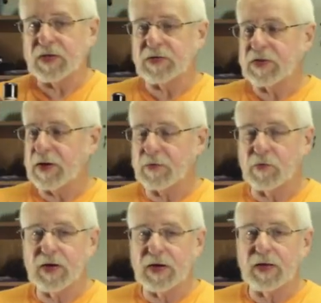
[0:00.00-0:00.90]
entire
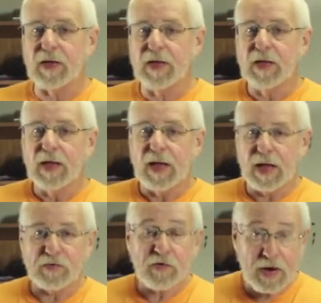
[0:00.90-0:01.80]
rig
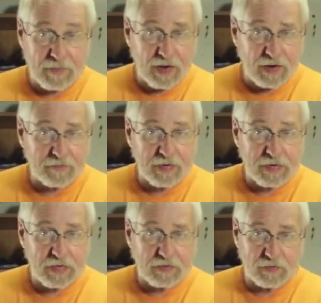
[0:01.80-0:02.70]
on a tripod if I
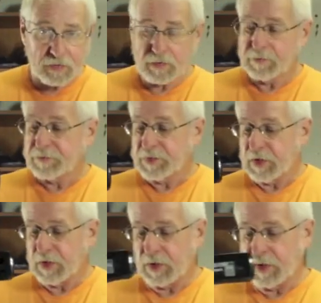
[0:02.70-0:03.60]
need to
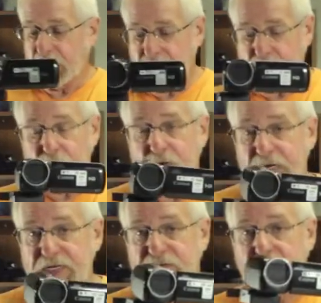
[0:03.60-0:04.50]
and
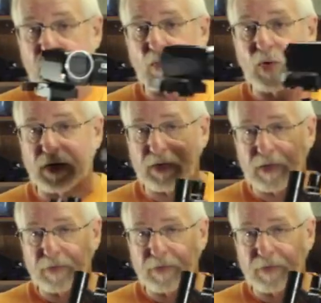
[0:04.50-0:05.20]
release it quickly.